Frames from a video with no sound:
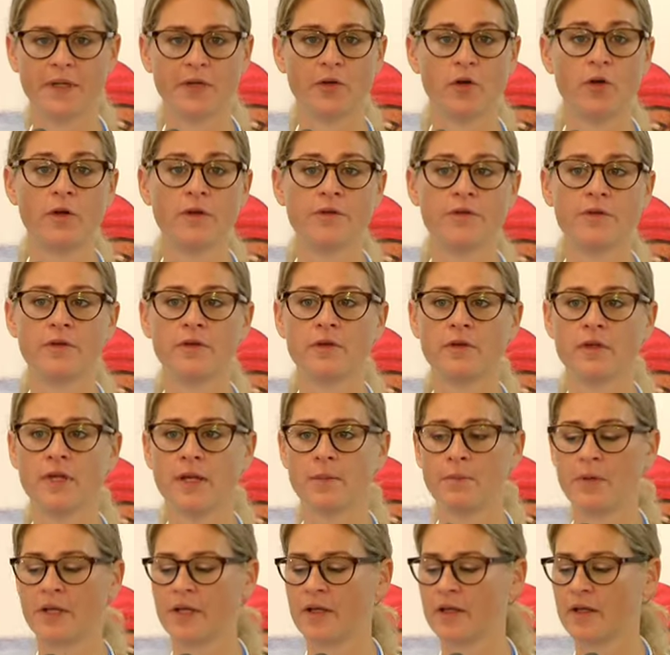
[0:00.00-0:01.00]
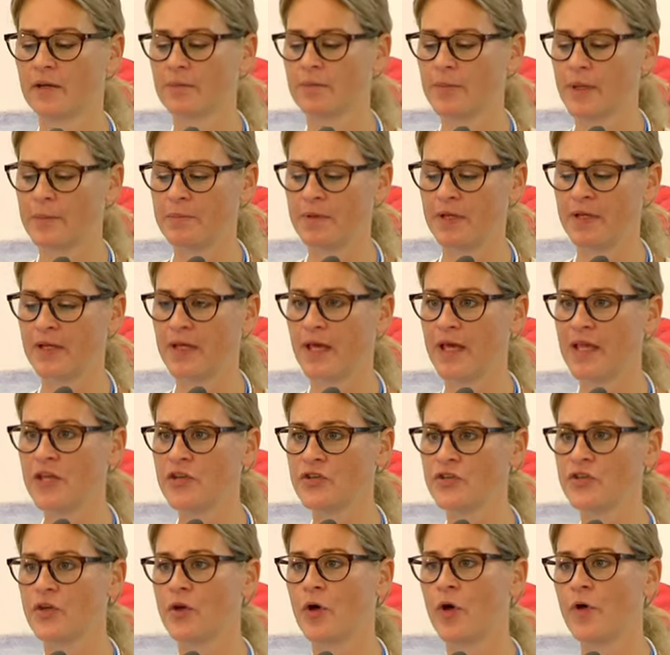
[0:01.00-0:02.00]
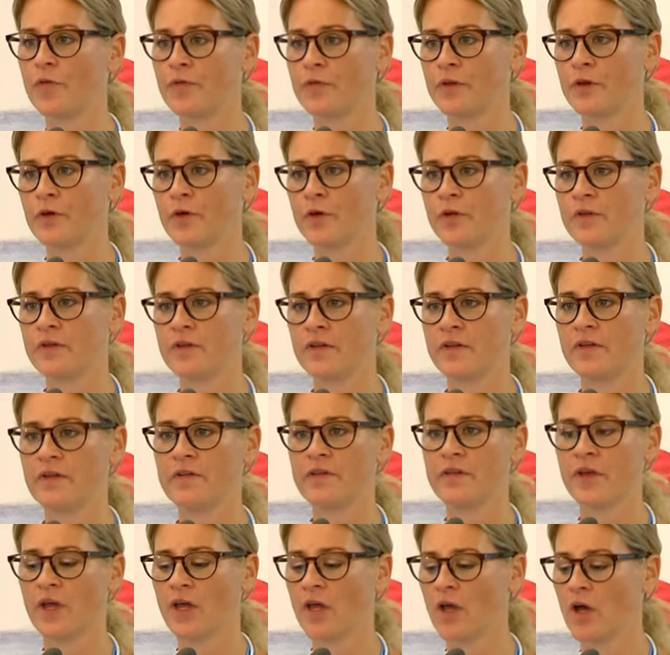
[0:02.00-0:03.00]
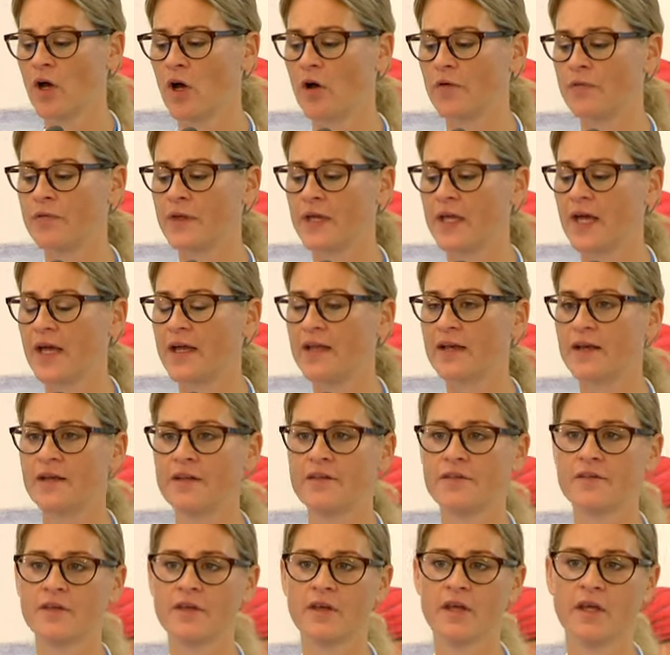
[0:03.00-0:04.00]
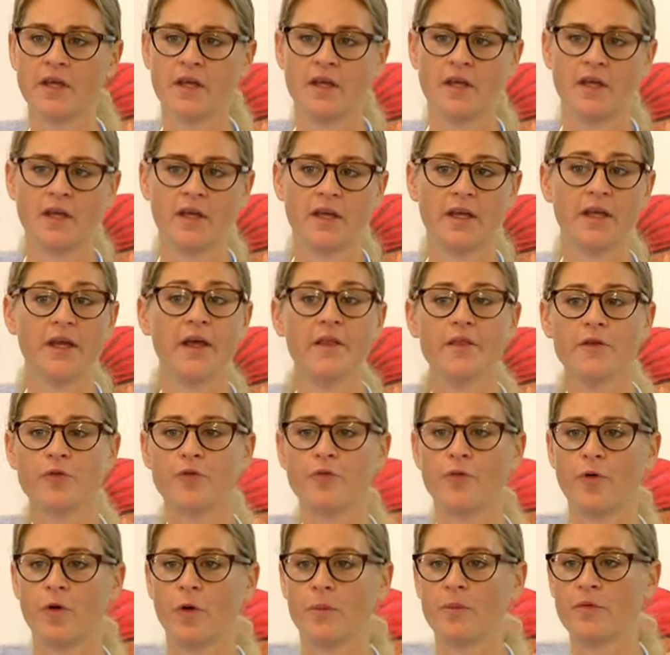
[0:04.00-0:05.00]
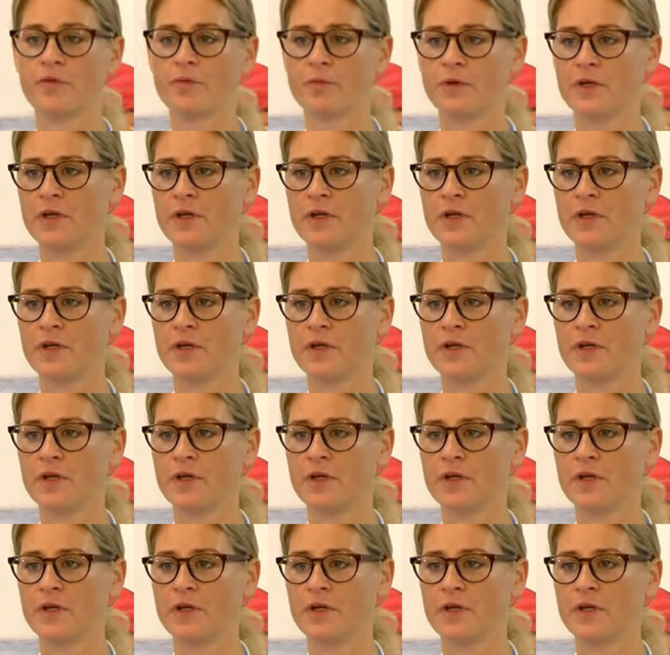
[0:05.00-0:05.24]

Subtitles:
but also the publication of the contents of the guidelines in other forms.